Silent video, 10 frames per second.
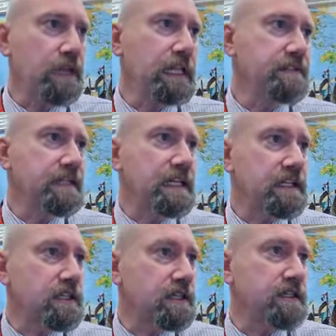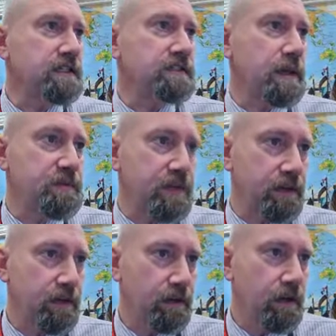Okay, let's take a look at our steps
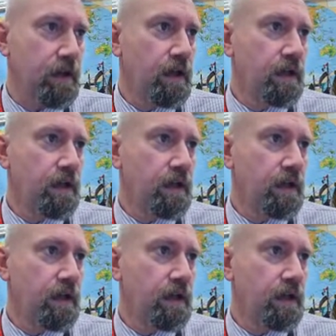here.